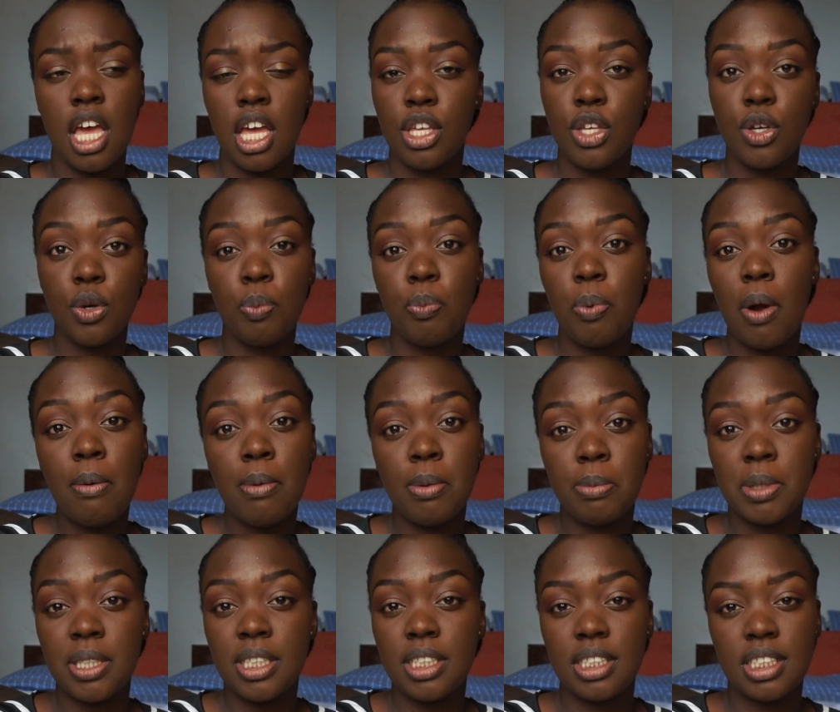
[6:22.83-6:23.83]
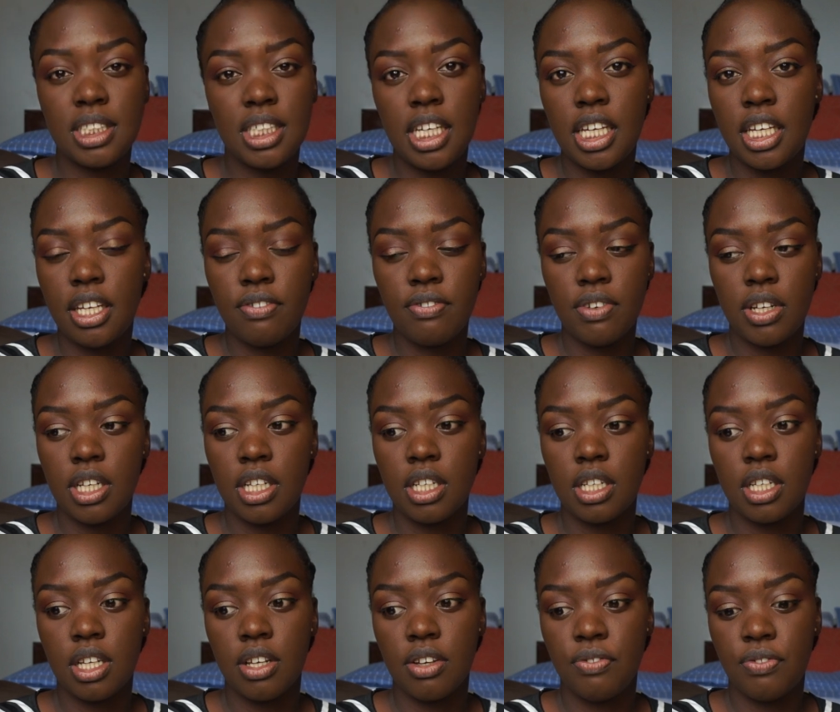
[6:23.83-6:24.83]
you'll probably see even
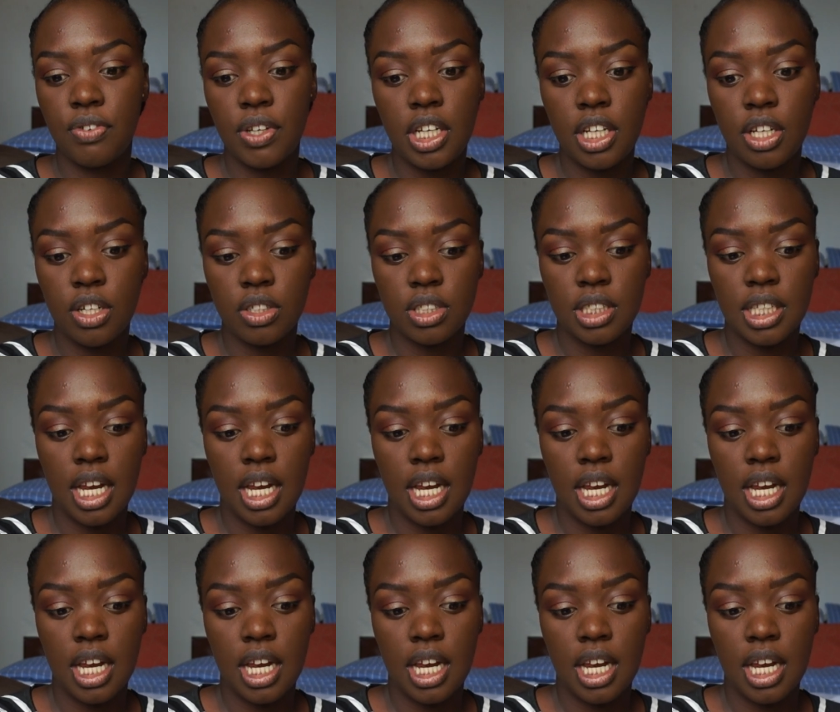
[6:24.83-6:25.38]
in the videos